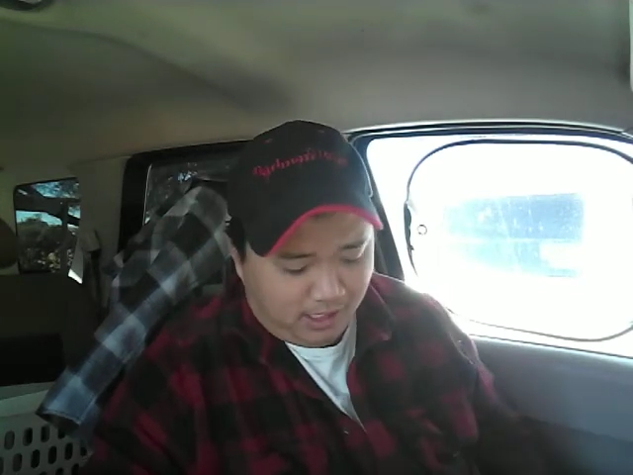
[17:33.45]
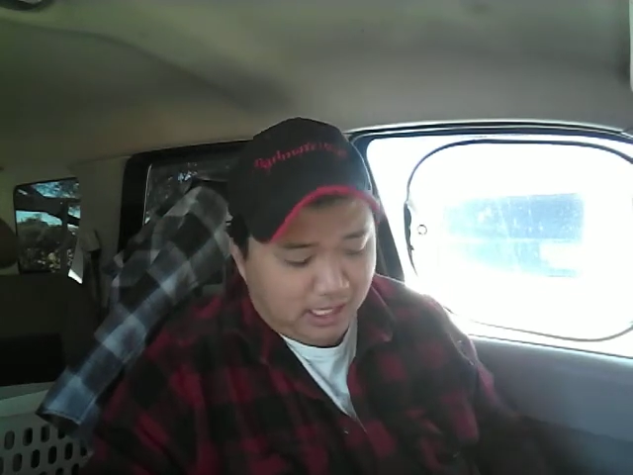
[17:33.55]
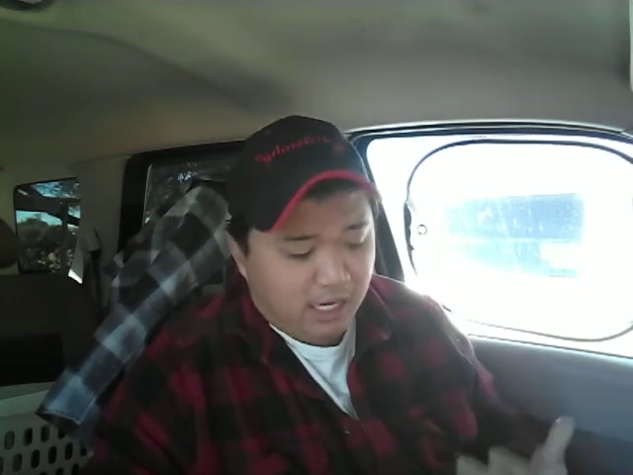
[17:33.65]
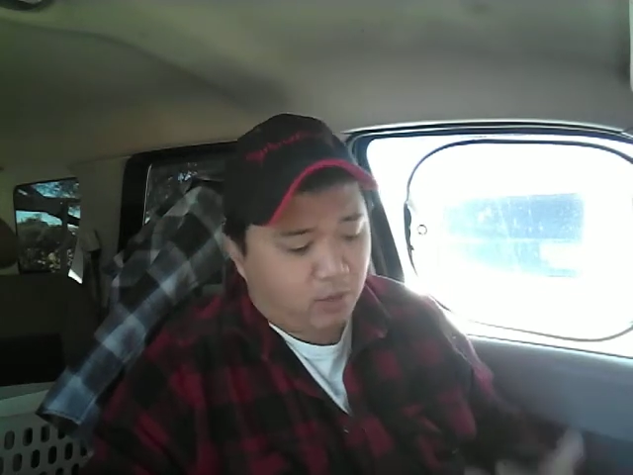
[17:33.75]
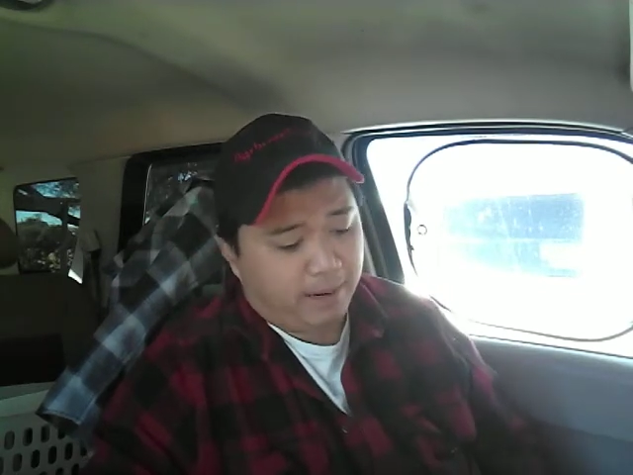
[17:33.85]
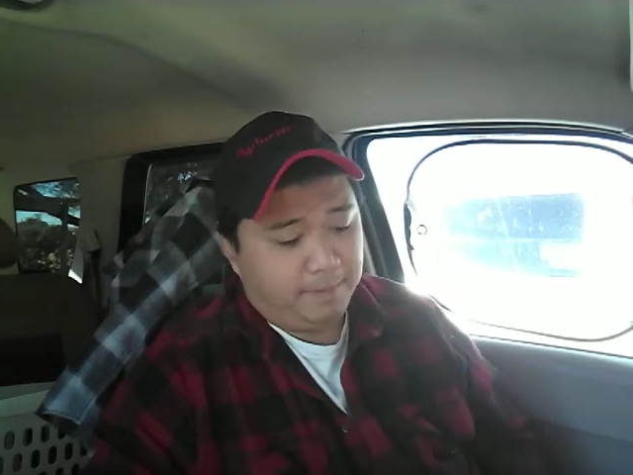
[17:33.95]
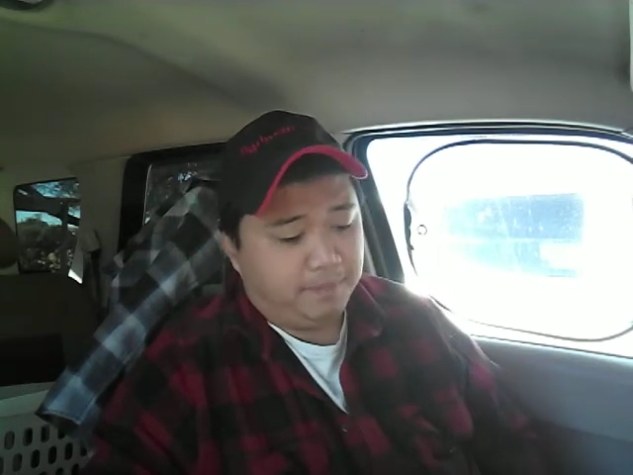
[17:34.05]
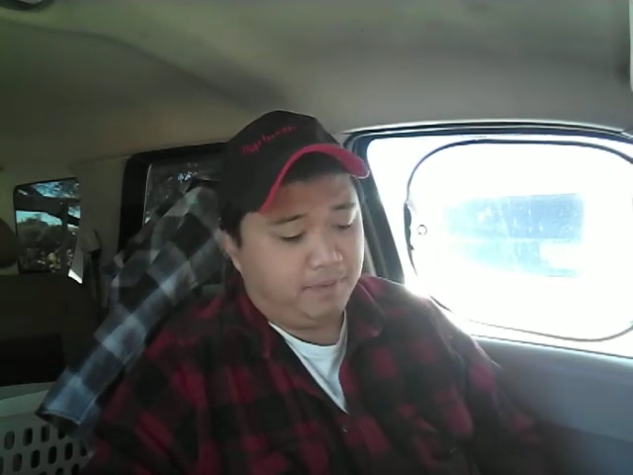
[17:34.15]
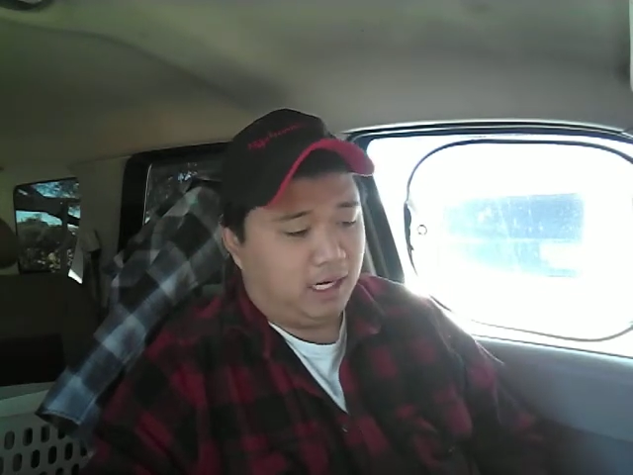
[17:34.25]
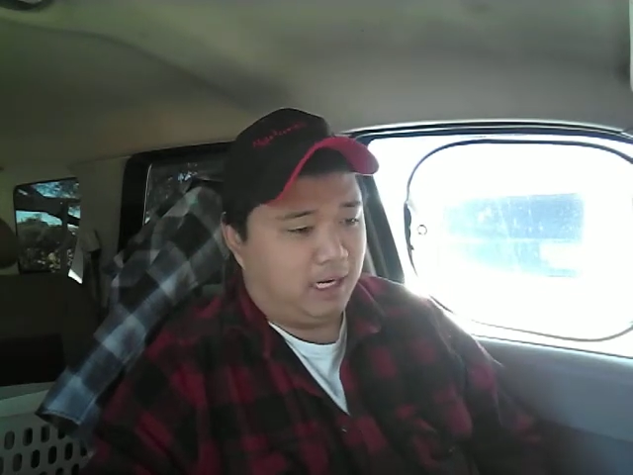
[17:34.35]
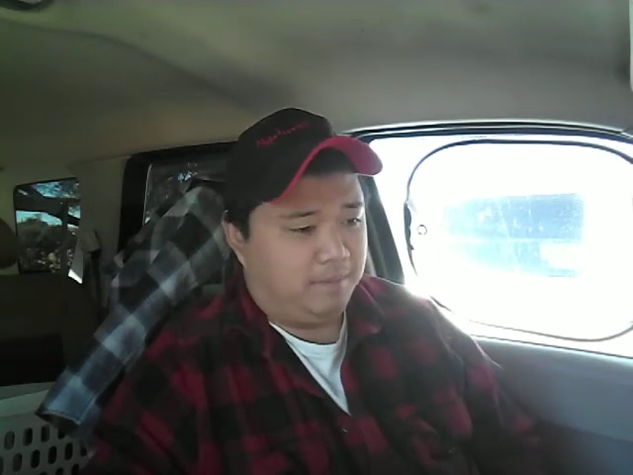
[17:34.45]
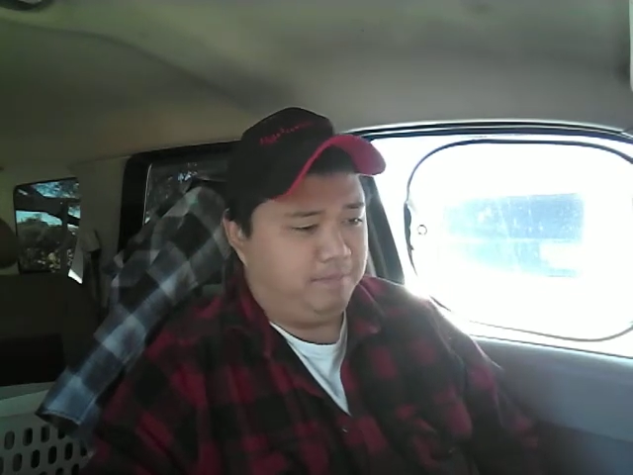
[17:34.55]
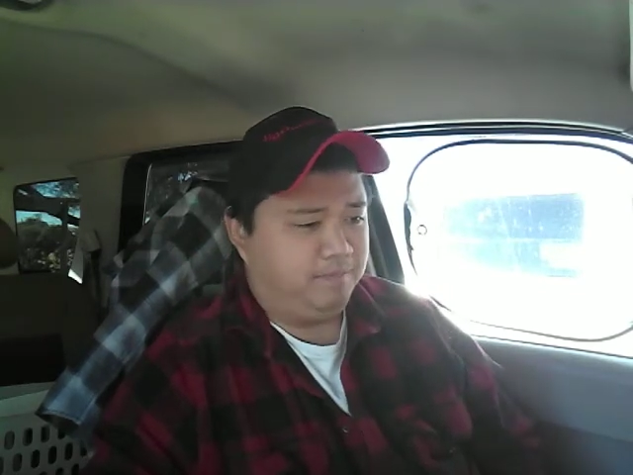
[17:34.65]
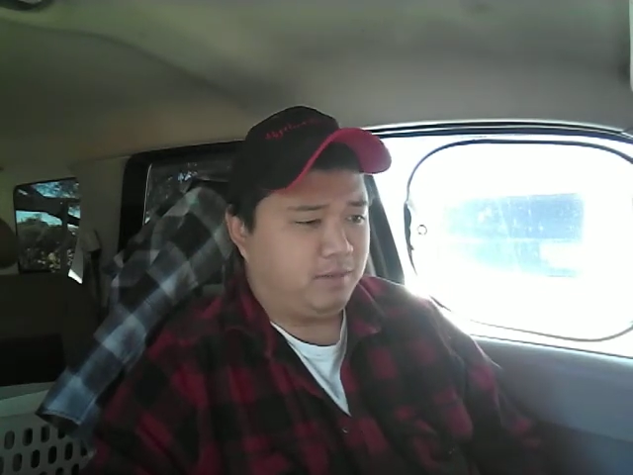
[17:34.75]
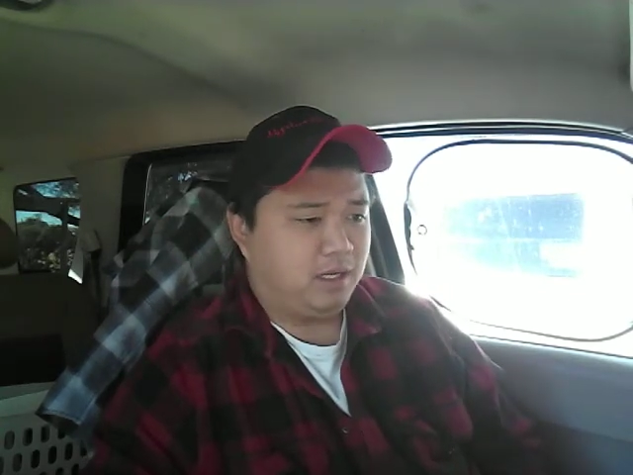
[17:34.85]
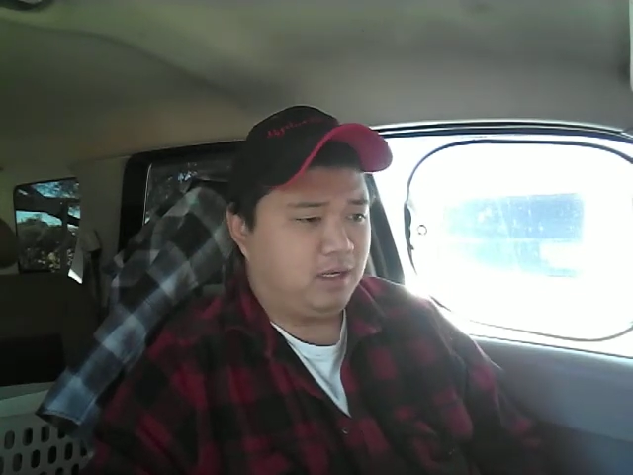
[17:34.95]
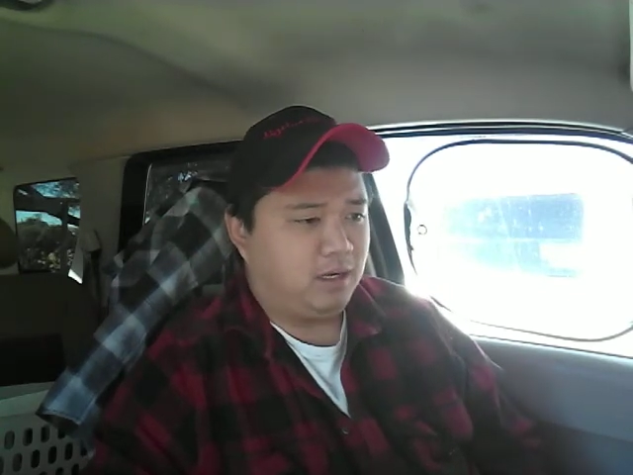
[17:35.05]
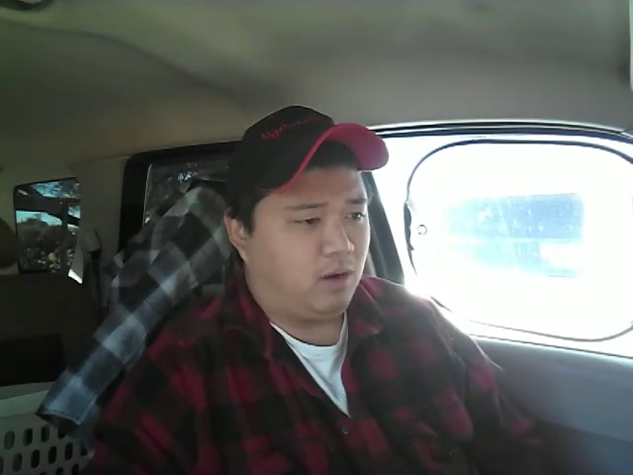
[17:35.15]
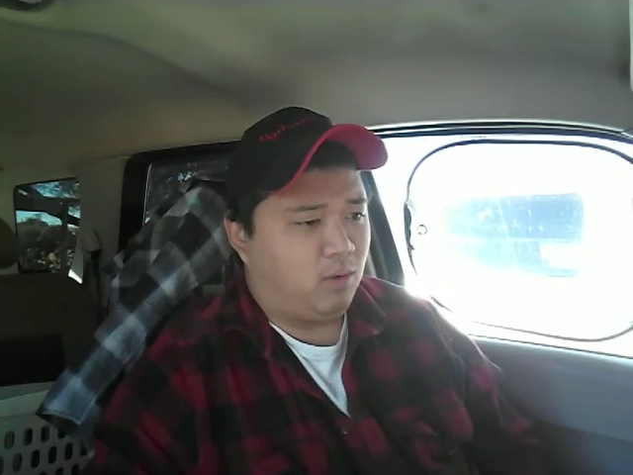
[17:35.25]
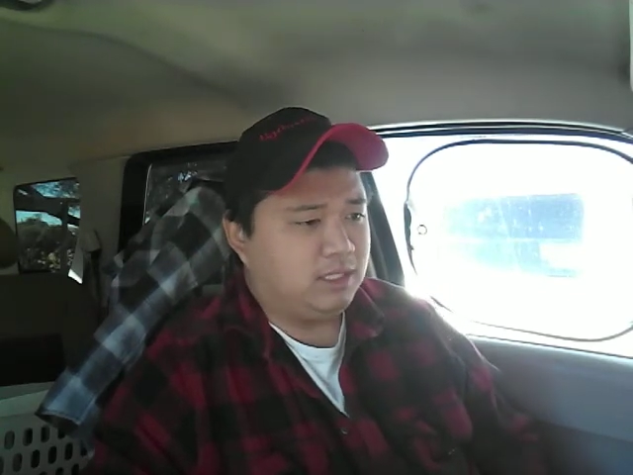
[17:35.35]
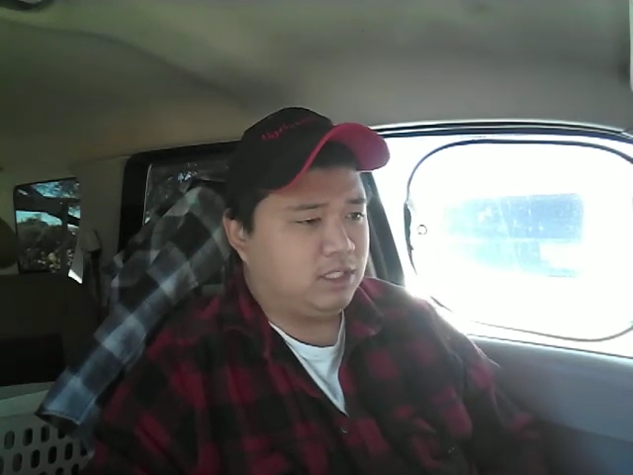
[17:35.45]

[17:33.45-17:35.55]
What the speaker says: Anyway, I wanted